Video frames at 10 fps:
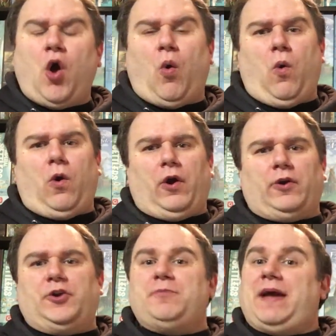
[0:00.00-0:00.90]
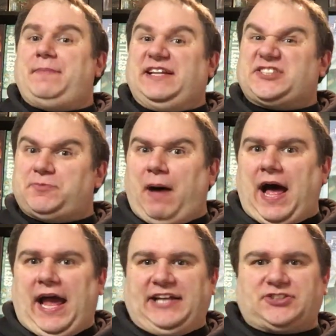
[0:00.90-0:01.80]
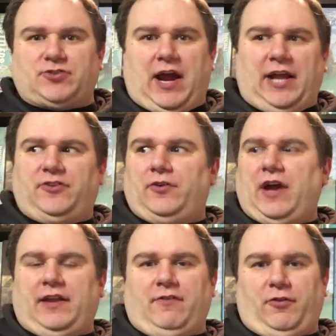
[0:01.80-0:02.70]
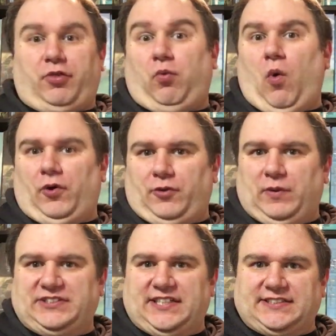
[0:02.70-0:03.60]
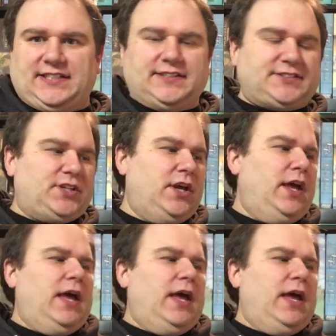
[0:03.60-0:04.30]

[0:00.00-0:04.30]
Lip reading: or you may be spies trying to kind of thwart the resistance.